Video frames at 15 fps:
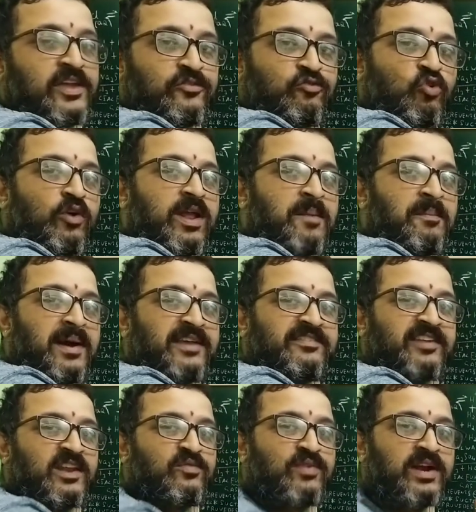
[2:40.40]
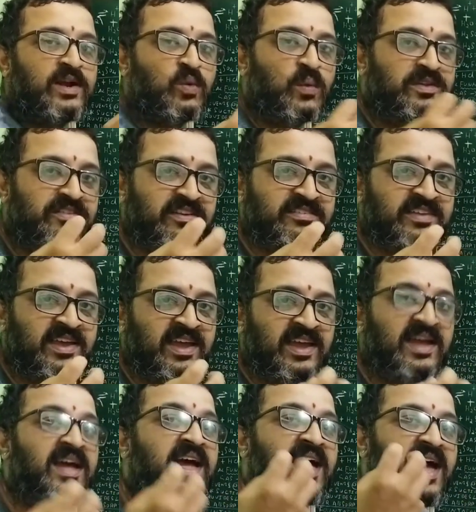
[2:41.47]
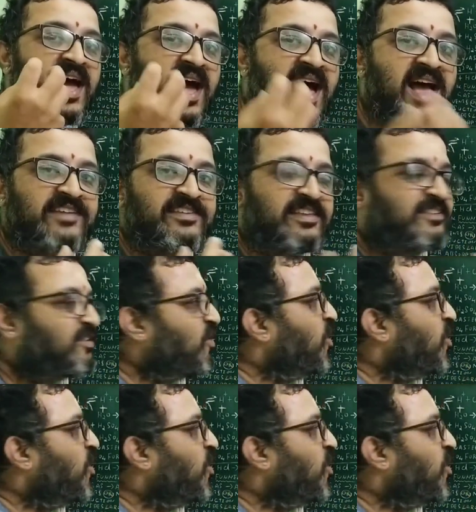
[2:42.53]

sodium bisulfate, which is a acid